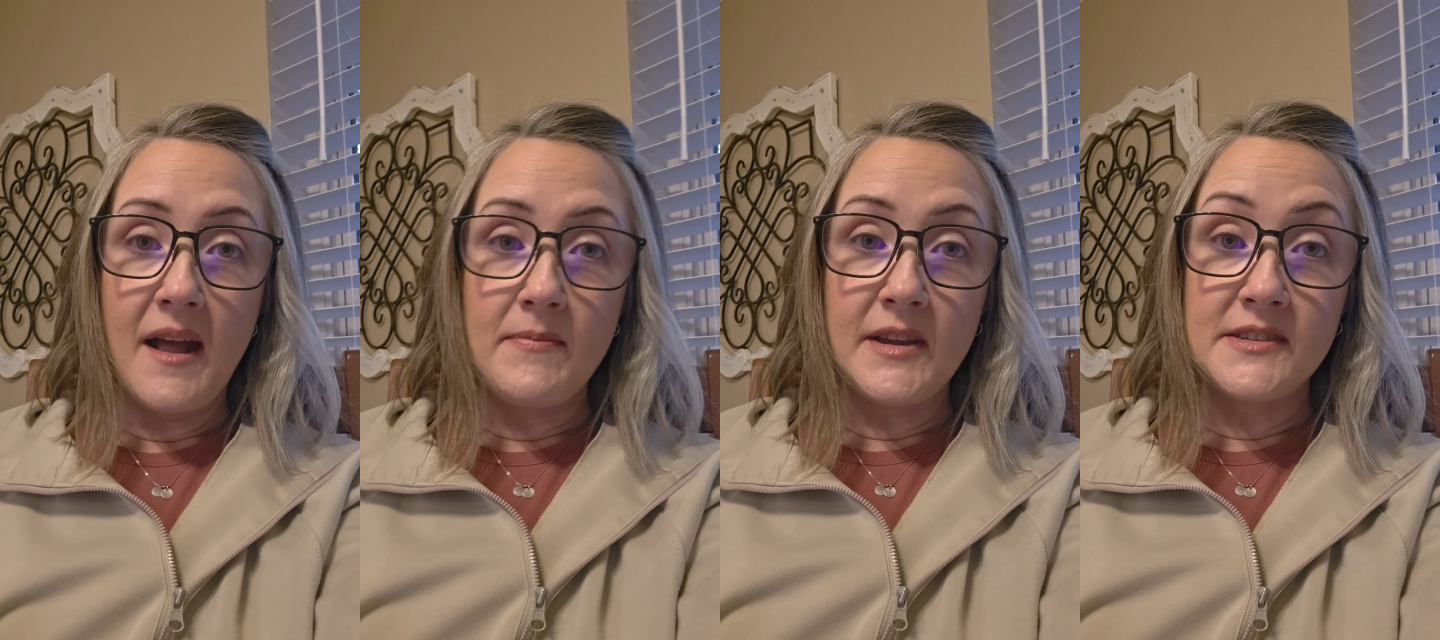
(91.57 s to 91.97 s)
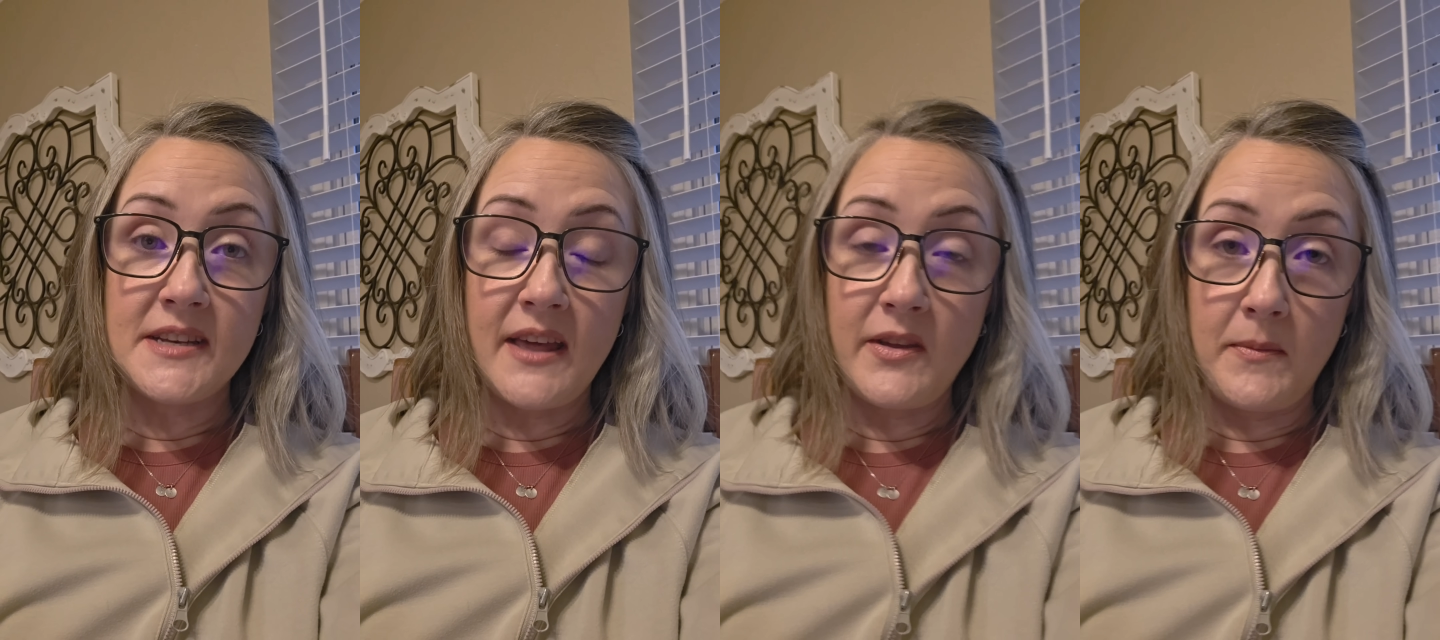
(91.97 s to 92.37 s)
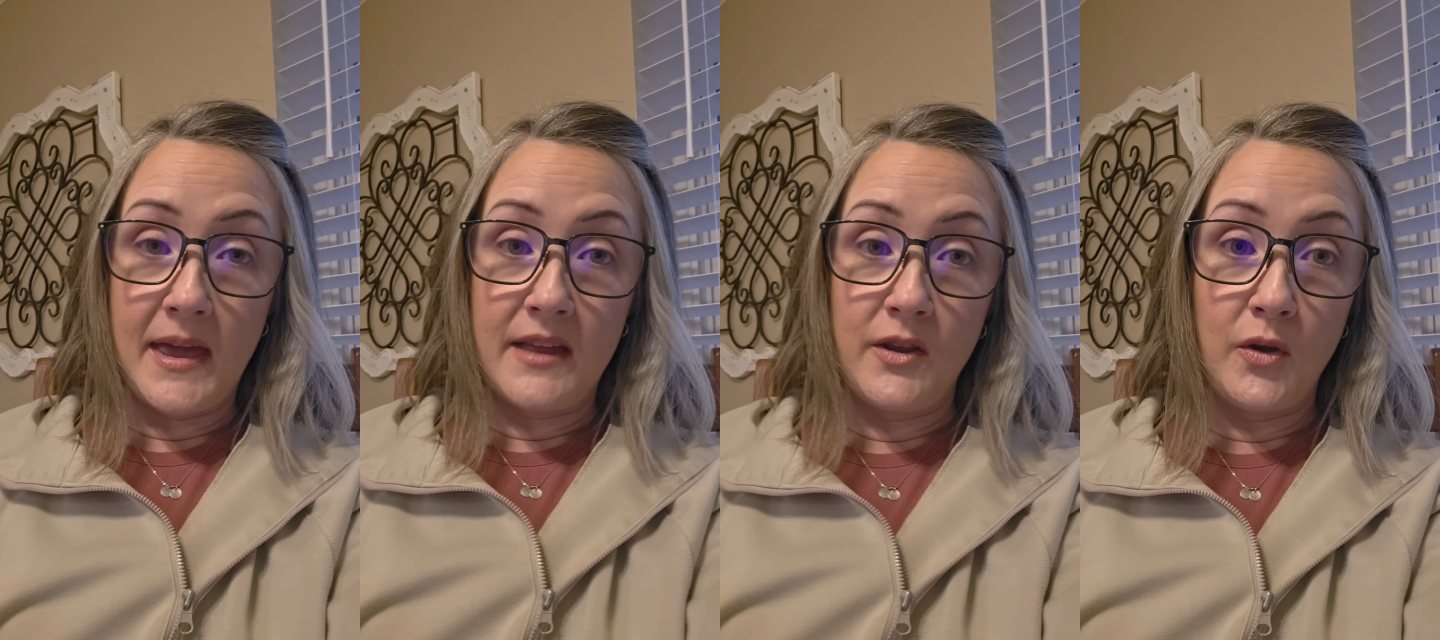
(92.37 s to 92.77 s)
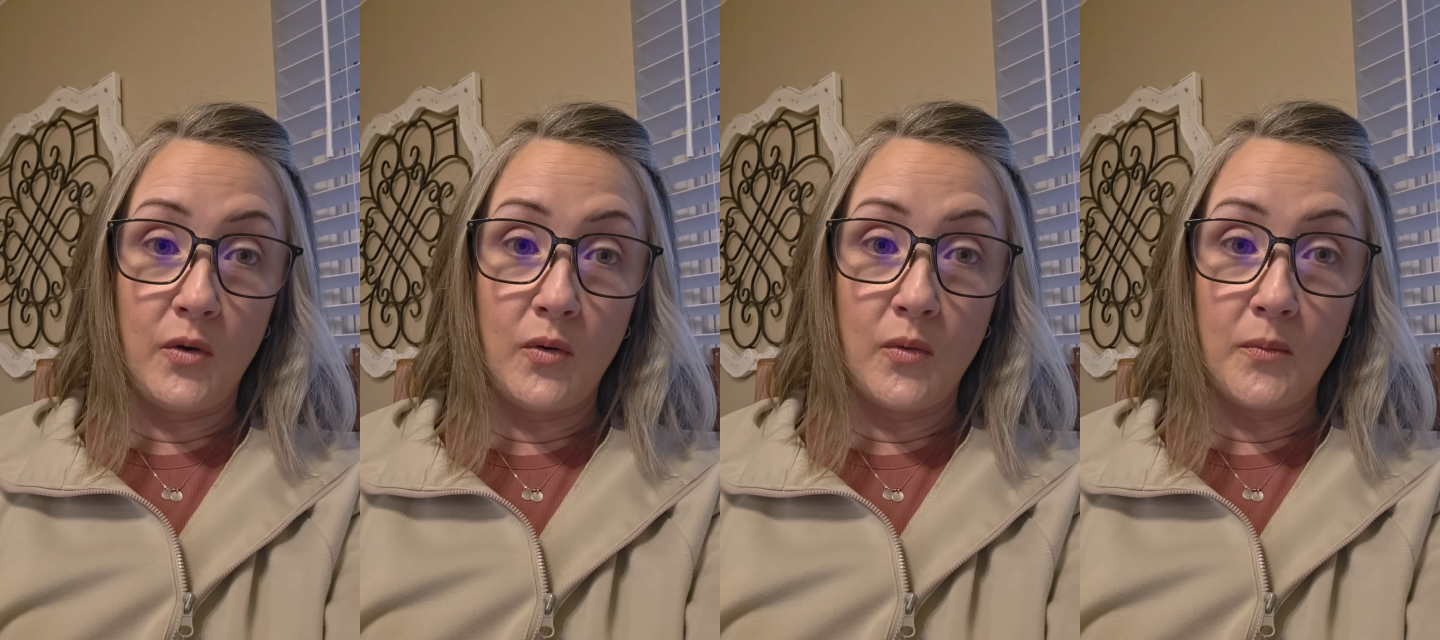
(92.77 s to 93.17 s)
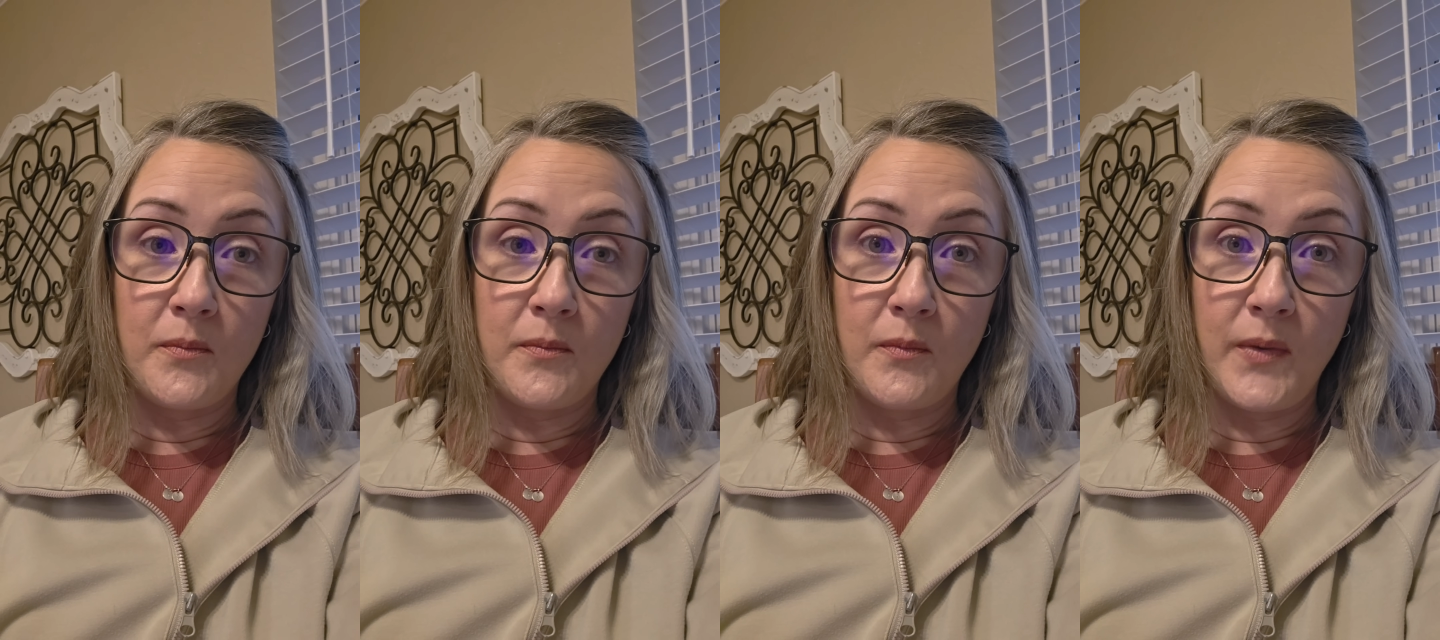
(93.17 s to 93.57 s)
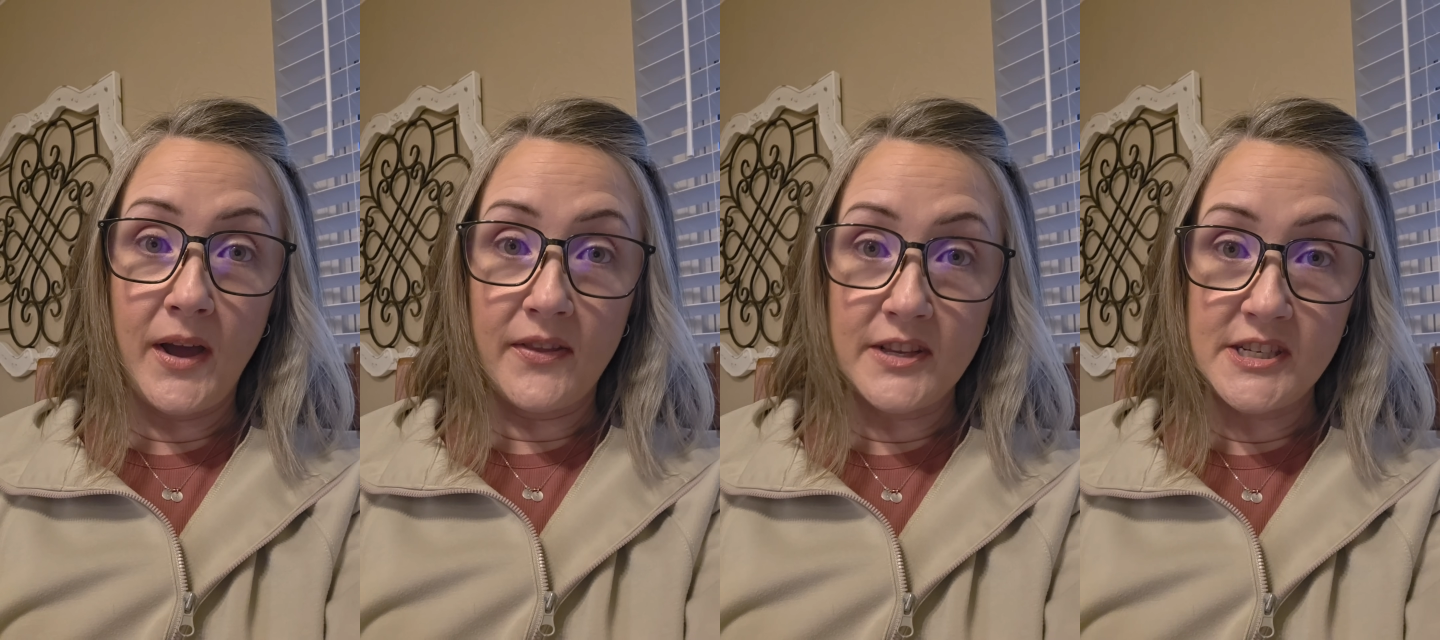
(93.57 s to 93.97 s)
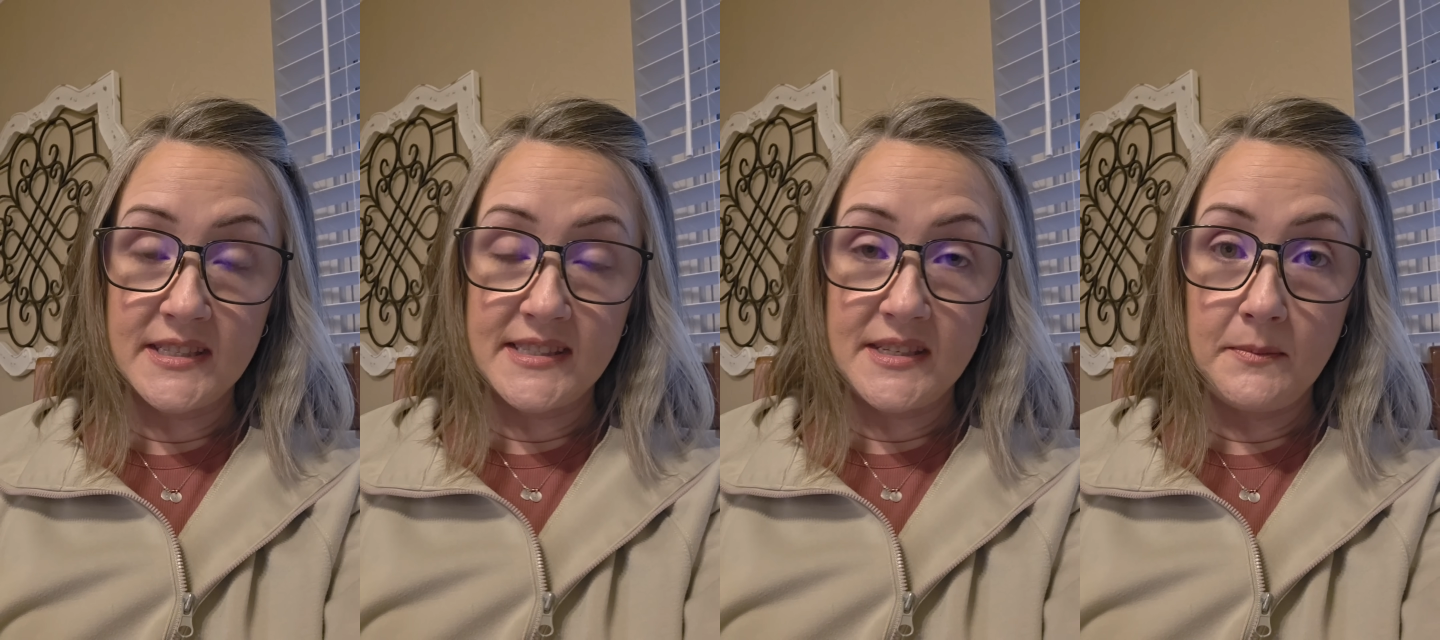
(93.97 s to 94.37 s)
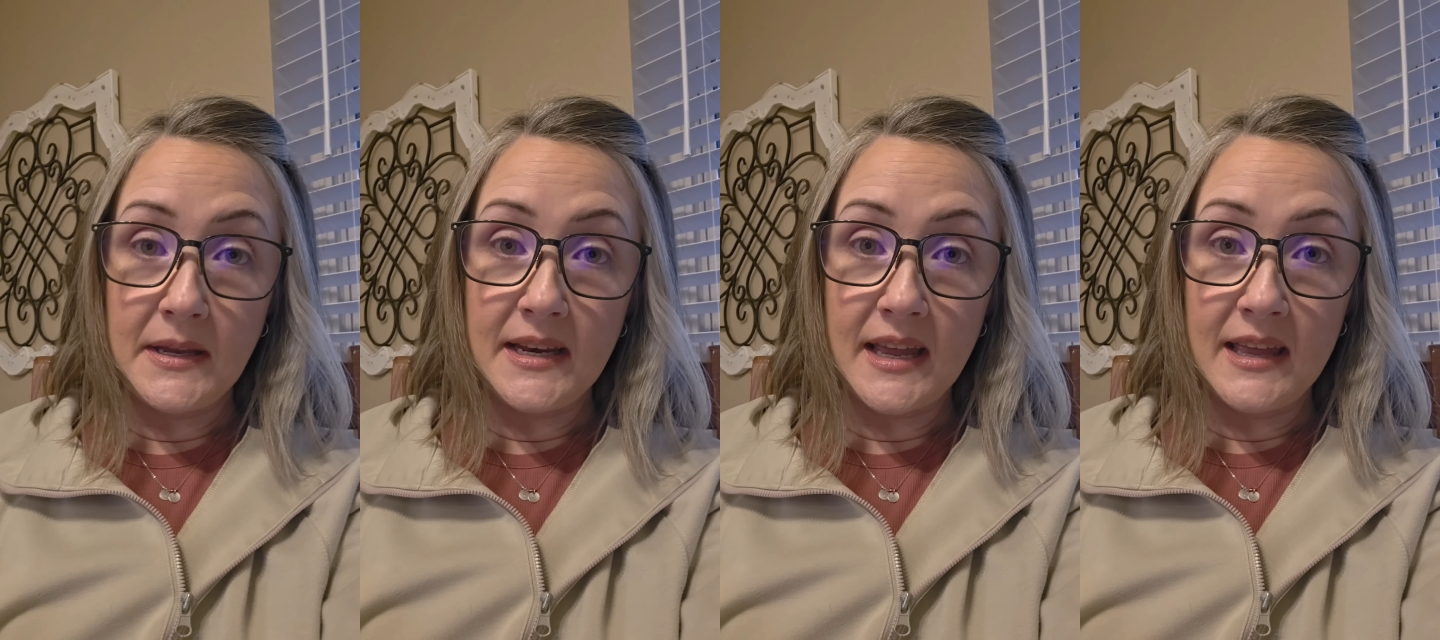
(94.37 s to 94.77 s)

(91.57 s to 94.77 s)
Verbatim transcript: Um, there's another man who we got the chance to meet